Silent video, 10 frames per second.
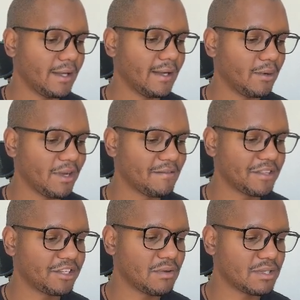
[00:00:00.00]
Whatever
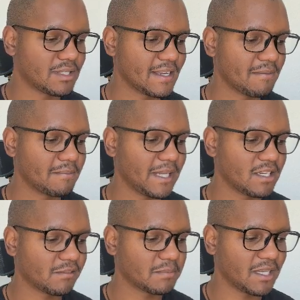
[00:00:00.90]
they're doing, just give them
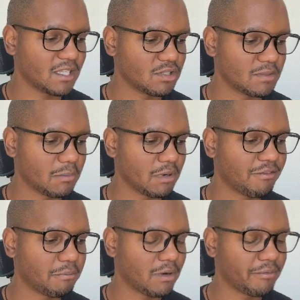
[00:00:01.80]
plenty of space, which is what
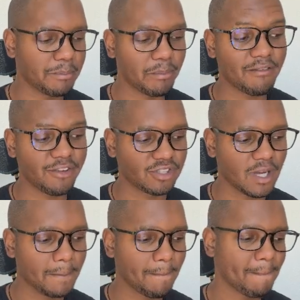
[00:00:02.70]
my brother has done.